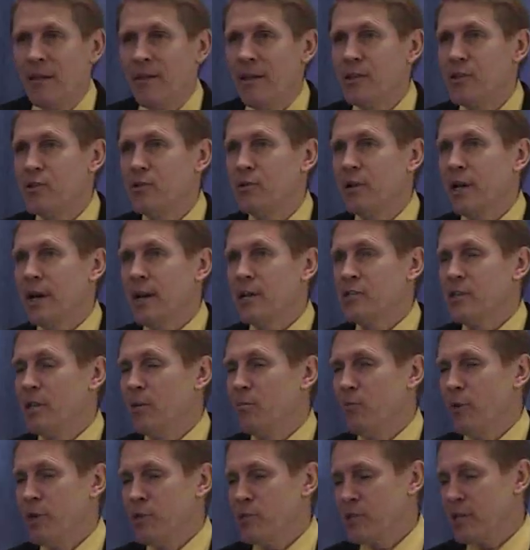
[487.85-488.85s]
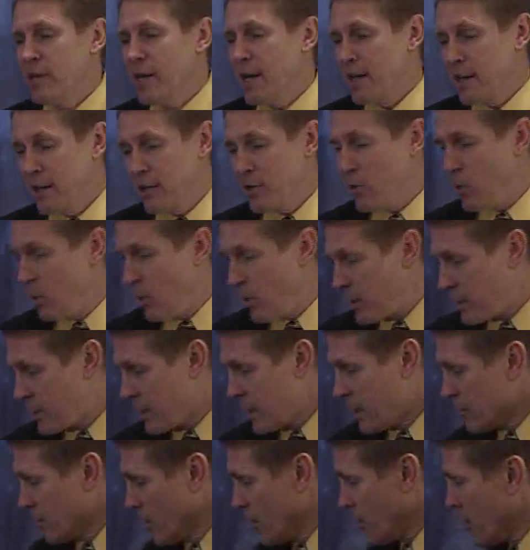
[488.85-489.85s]
Then 2 guys named Westcott and
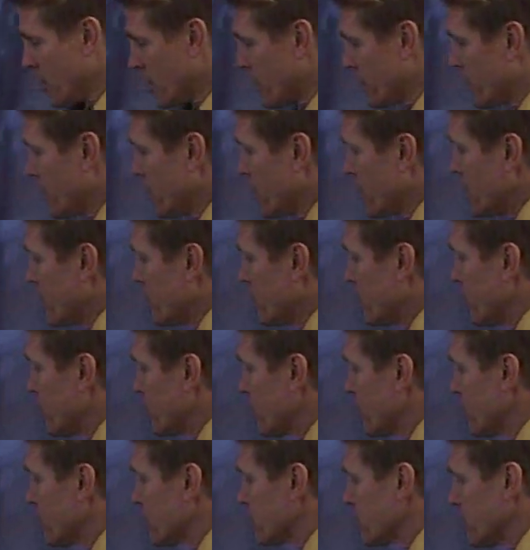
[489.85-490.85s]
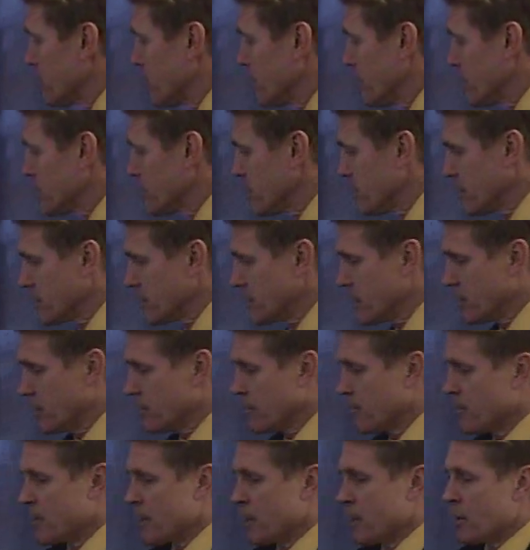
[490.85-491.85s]
Hort came along. I've got their book here someplace on the
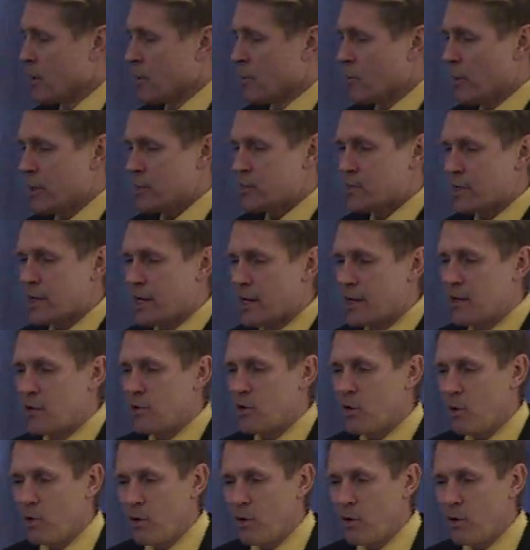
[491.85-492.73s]
table. Westcott and